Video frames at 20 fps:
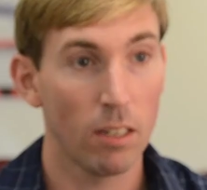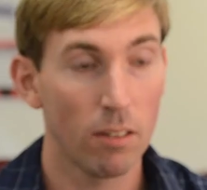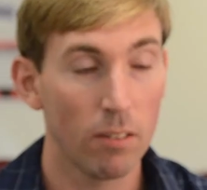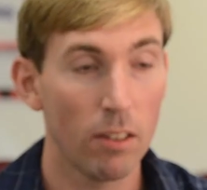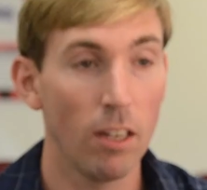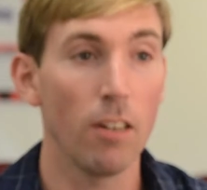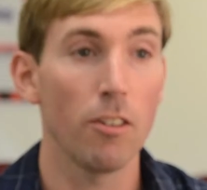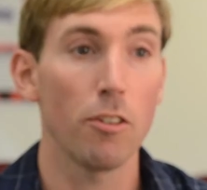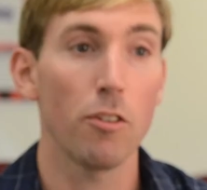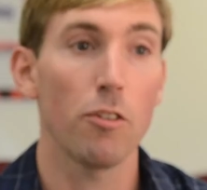
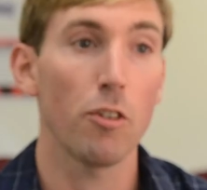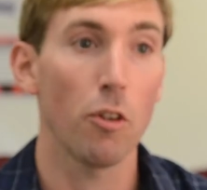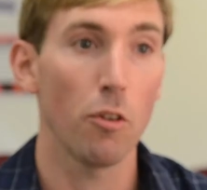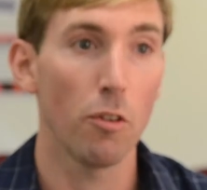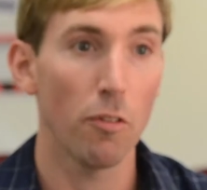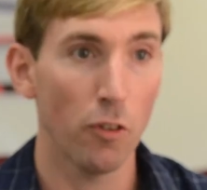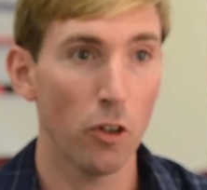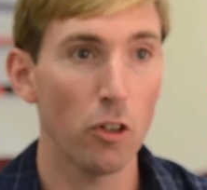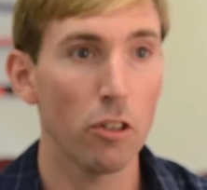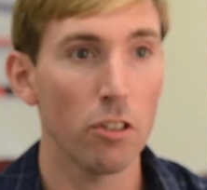Yeah, so
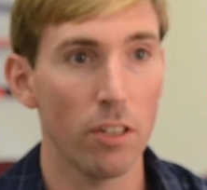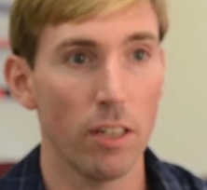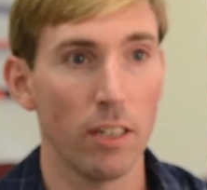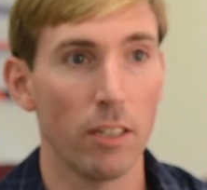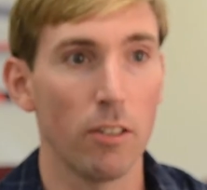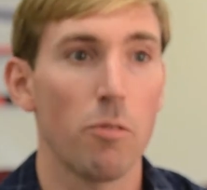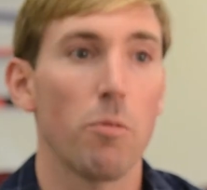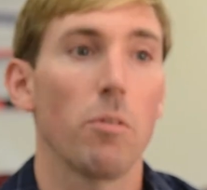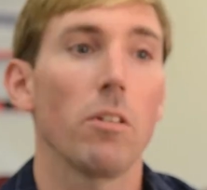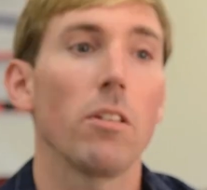the first thing
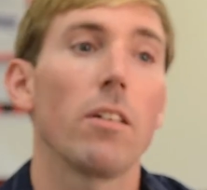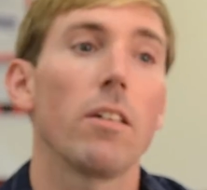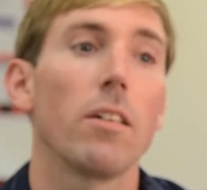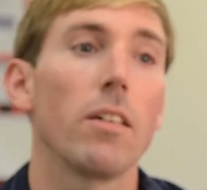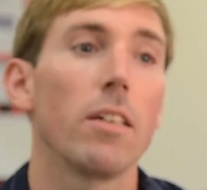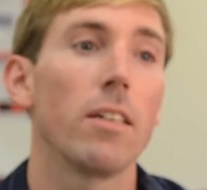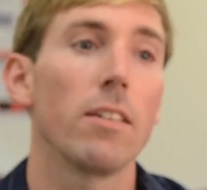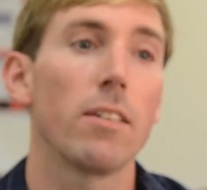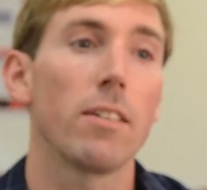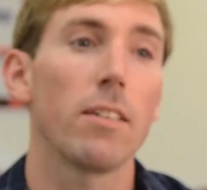is really
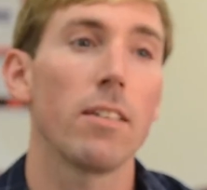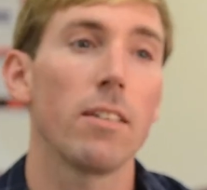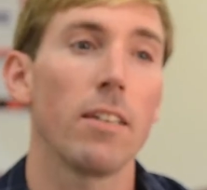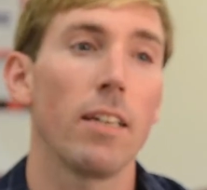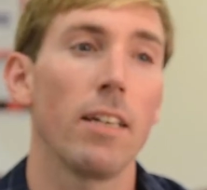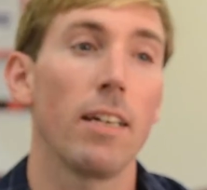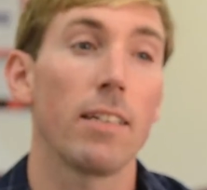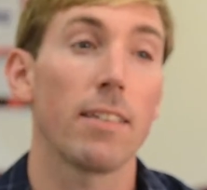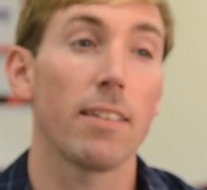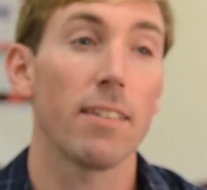NC
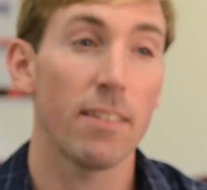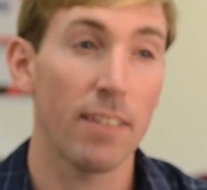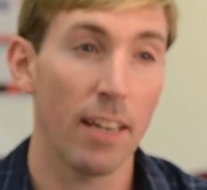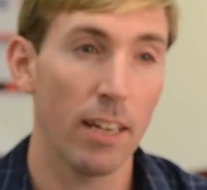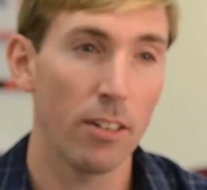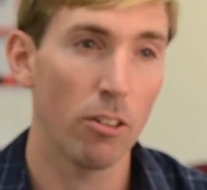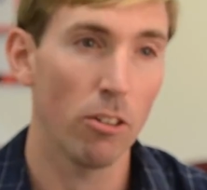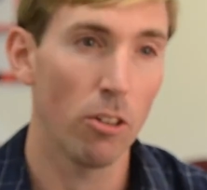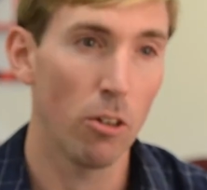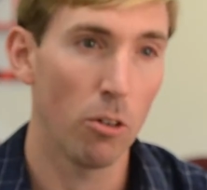State has a
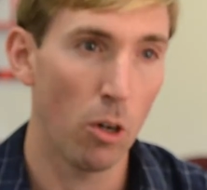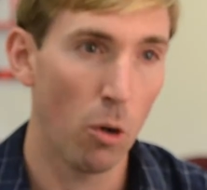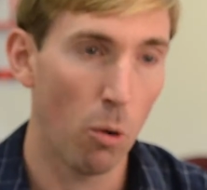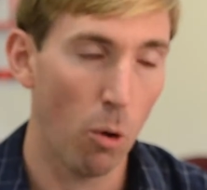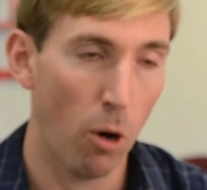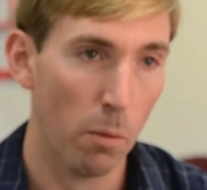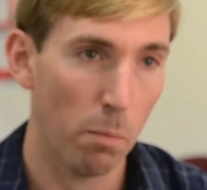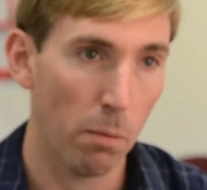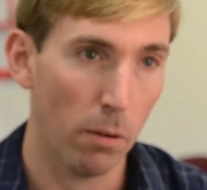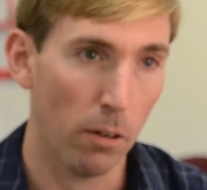standalone
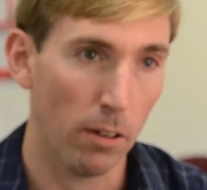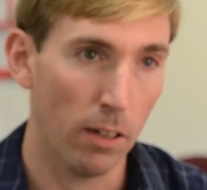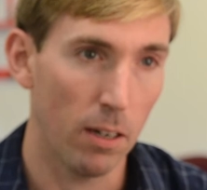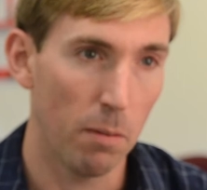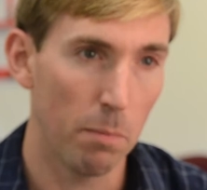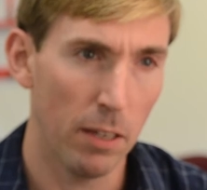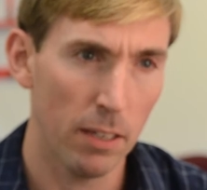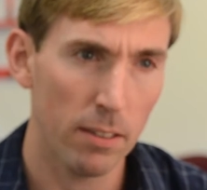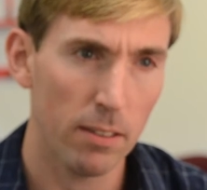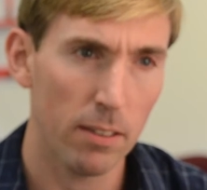OR
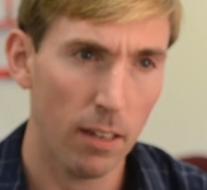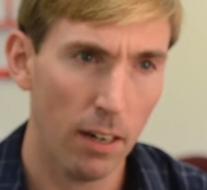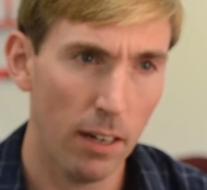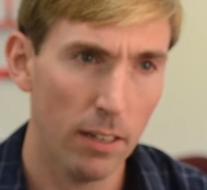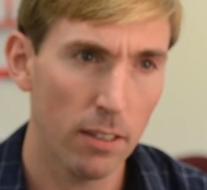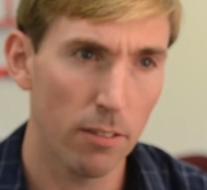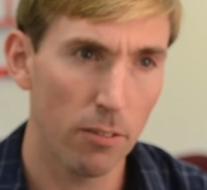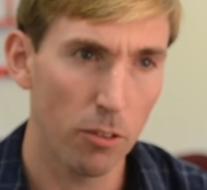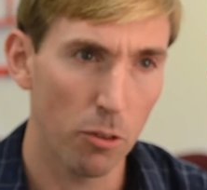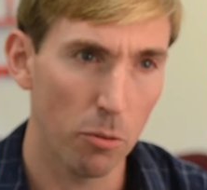program, that's
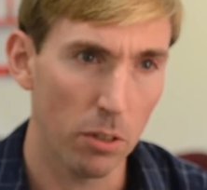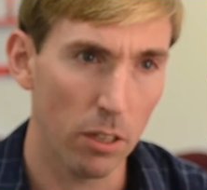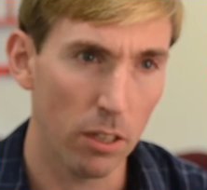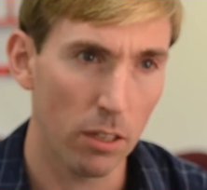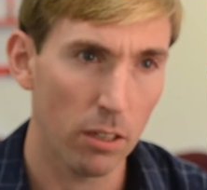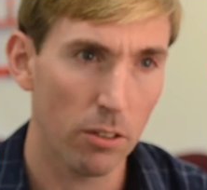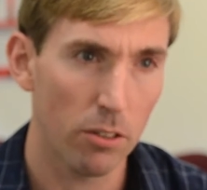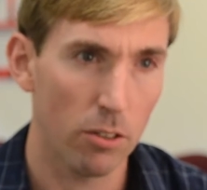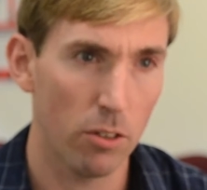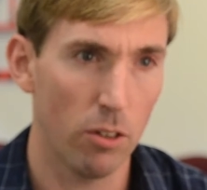kind of
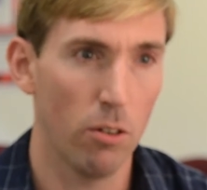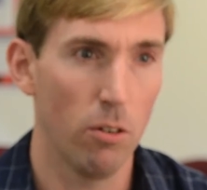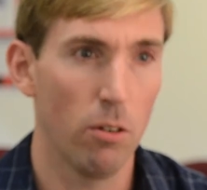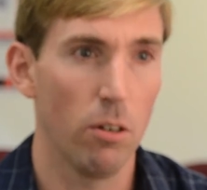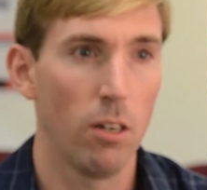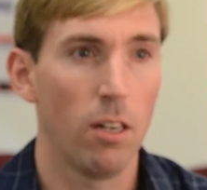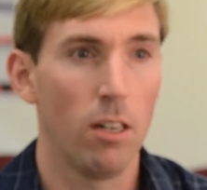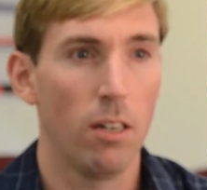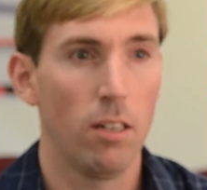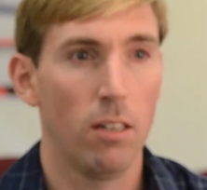unique.
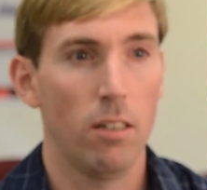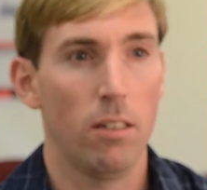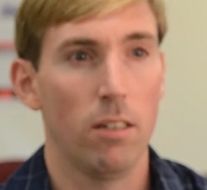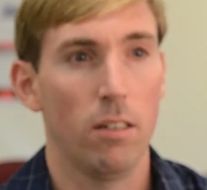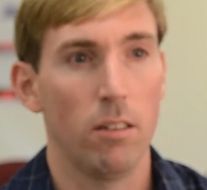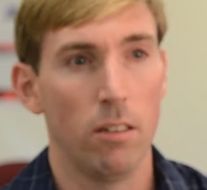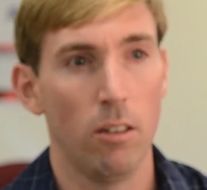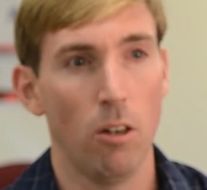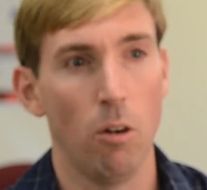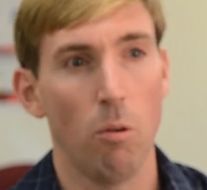So
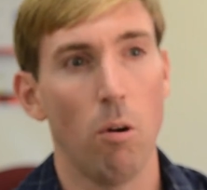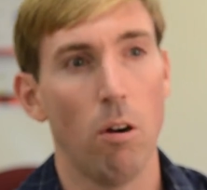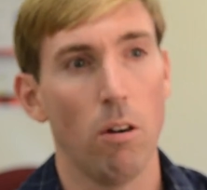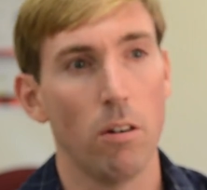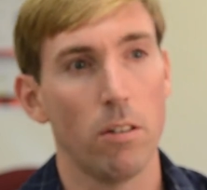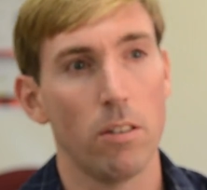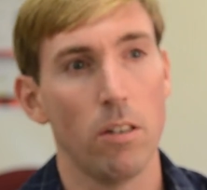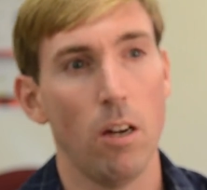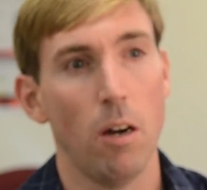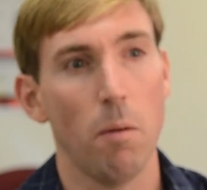OR
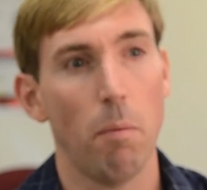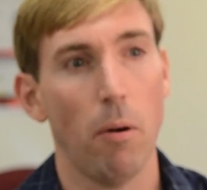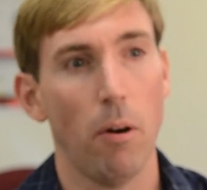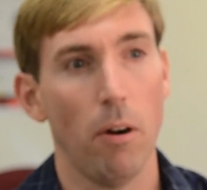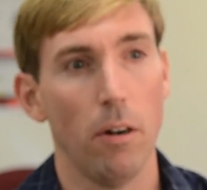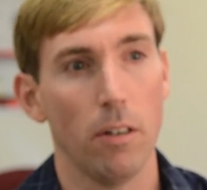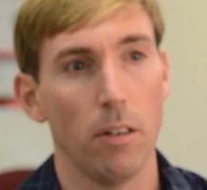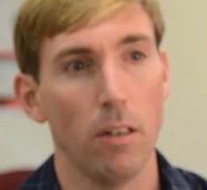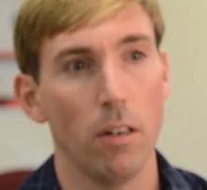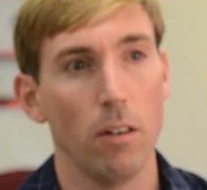is not
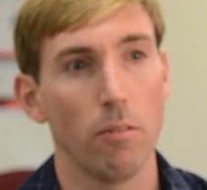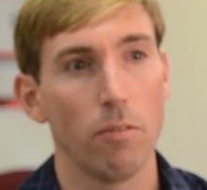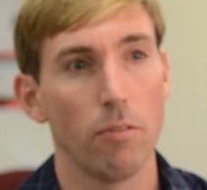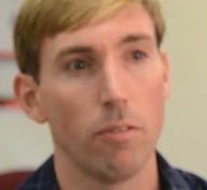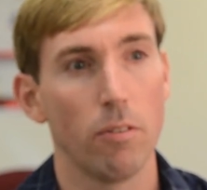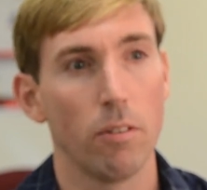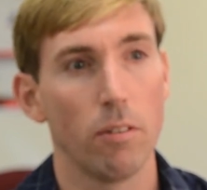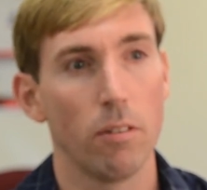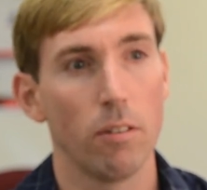part of